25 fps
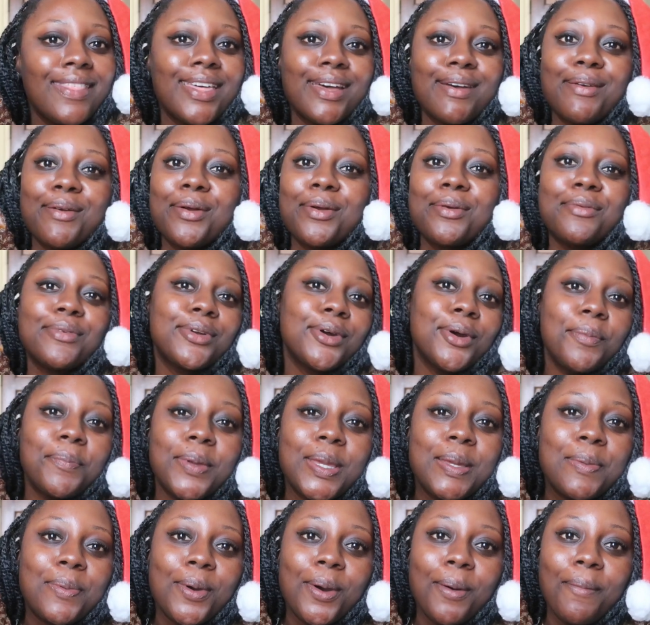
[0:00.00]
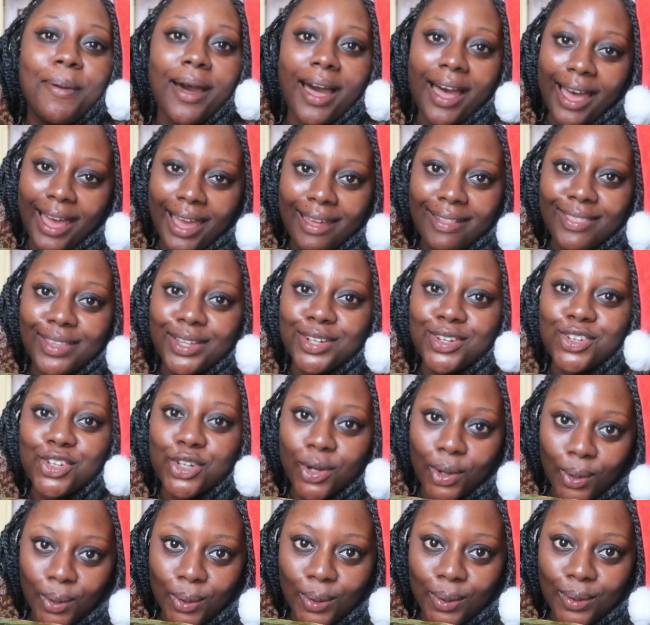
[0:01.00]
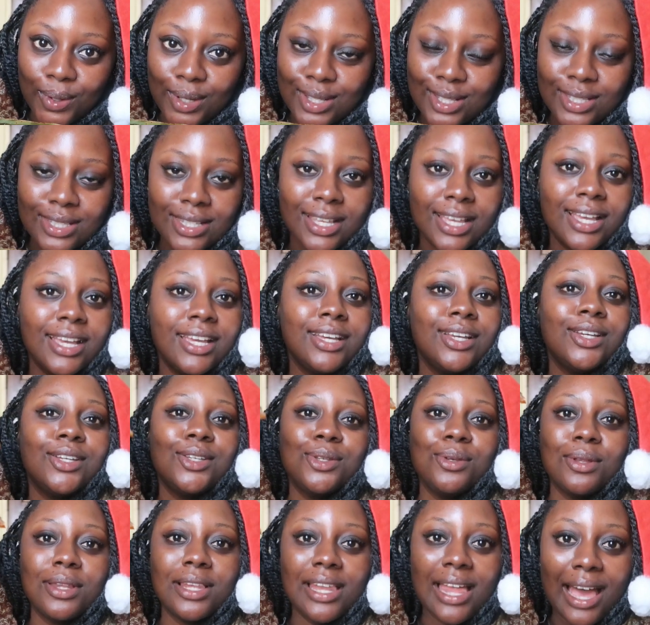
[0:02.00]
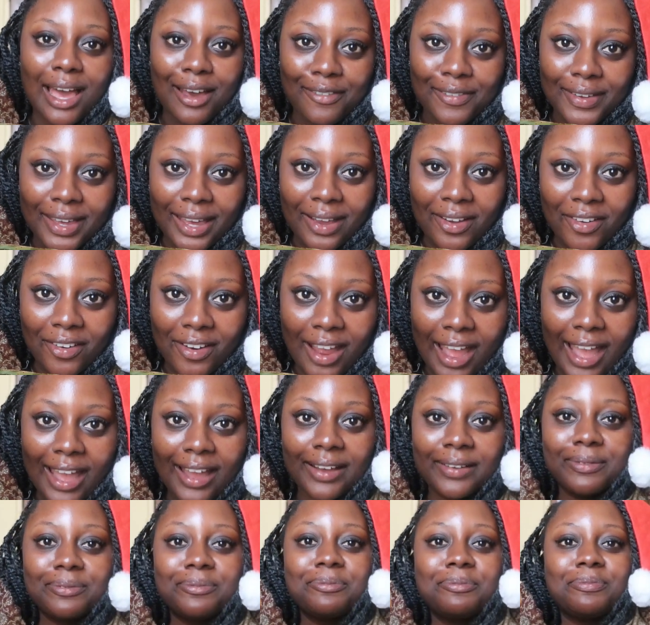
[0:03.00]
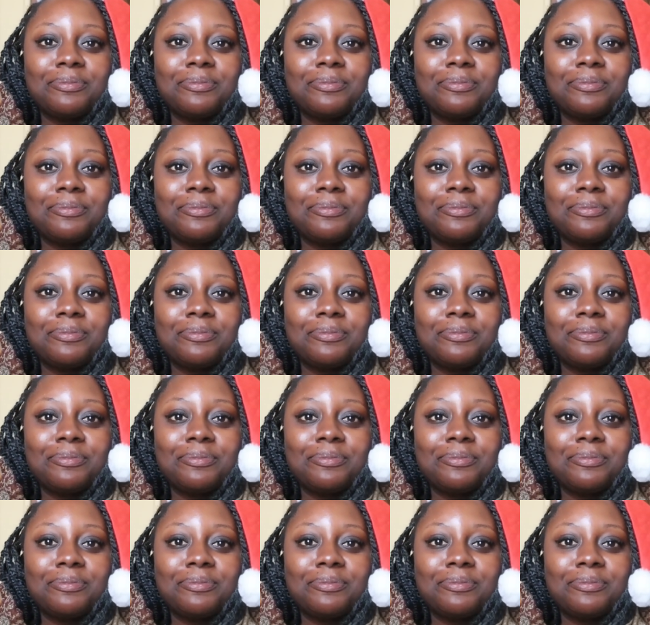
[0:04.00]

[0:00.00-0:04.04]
There are real people behind the jokes. You laugh, kakra.